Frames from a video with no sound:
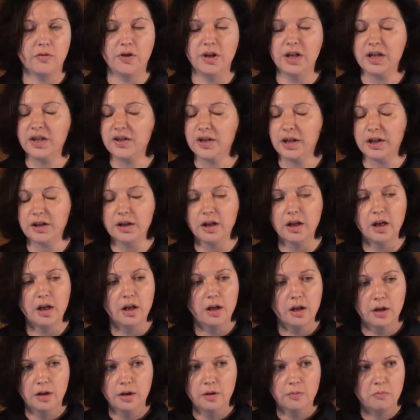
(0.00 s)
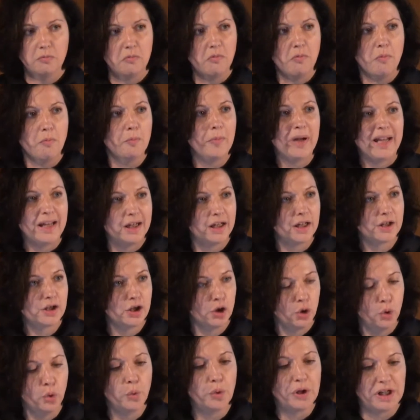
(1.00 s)
the thing that made
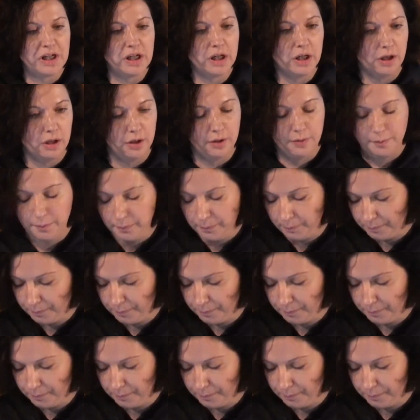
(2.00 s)
us who we are.